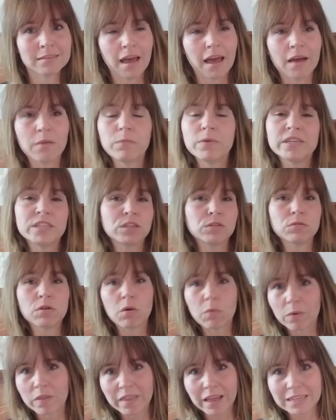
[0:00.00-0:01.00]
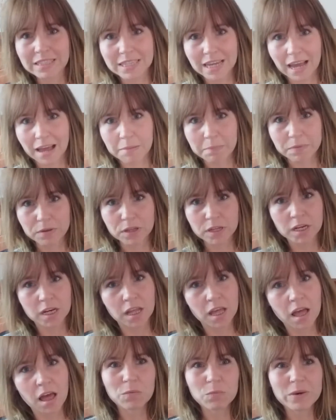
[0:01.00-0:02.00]
And we do not want that to happen.
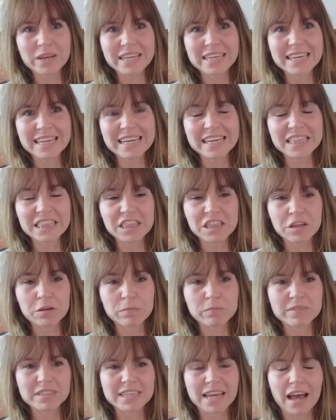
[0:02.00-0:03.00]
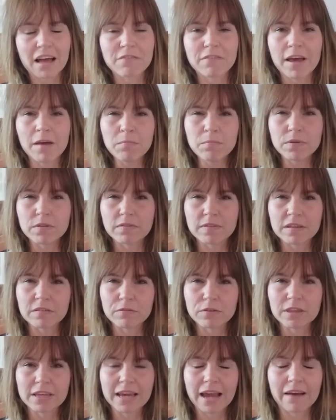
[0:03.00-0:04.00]
We need them to have empathy
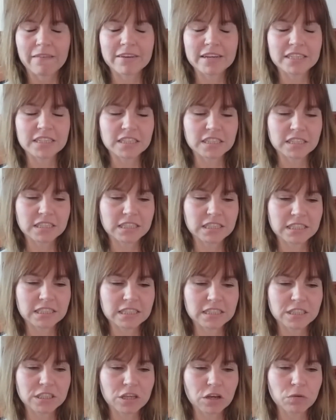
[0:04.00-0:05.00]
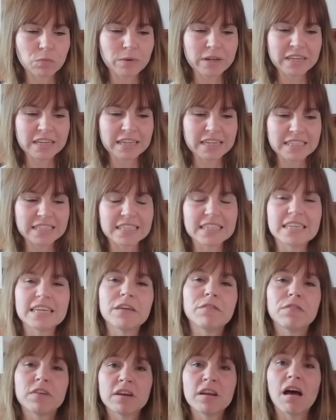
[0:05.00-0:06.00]
for the characters. So we need to
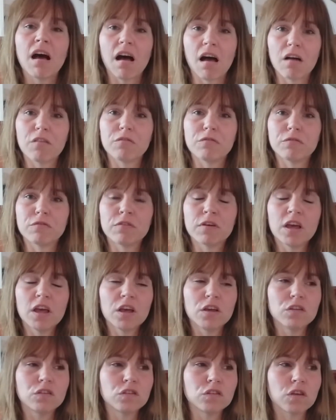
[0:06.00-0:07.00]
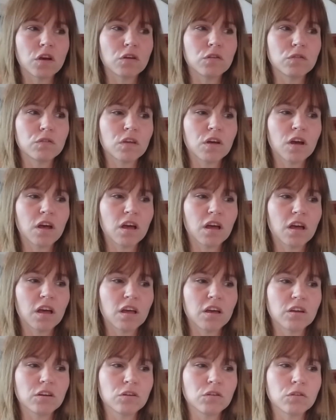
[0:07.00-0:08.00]
give enough so that,
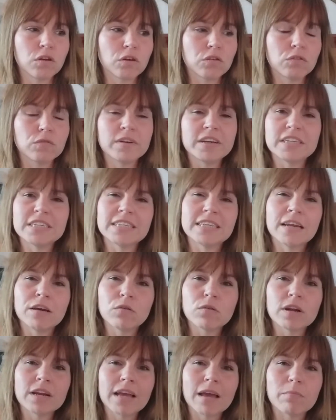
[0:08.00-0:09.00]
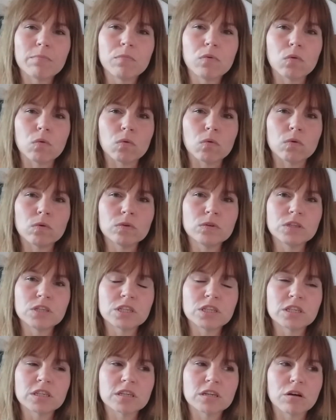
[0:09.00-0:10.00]
the readers, they're not going to get bored
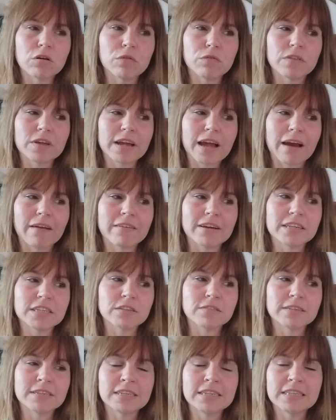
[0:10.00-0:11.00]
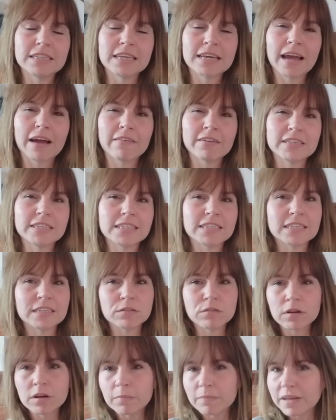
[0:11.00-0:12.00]
of the character and that the characters are
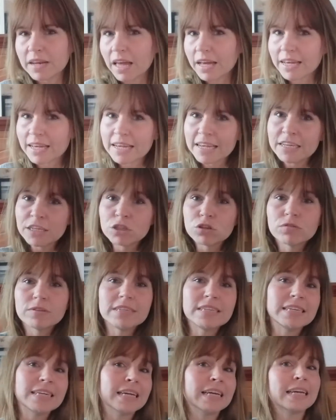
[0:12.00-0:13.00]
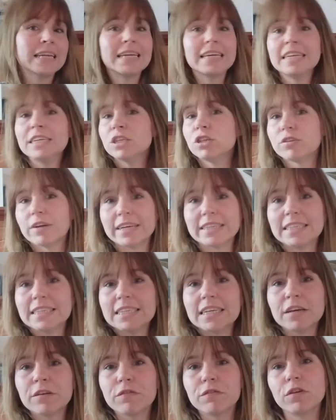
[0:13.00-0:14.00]
still going to be like intriguing and
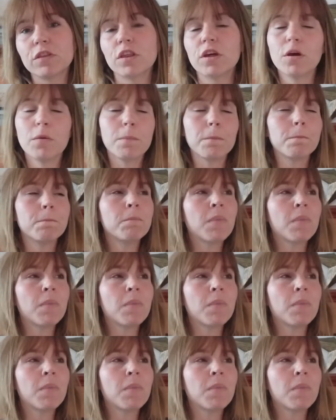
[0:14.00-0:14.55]
interesting for them.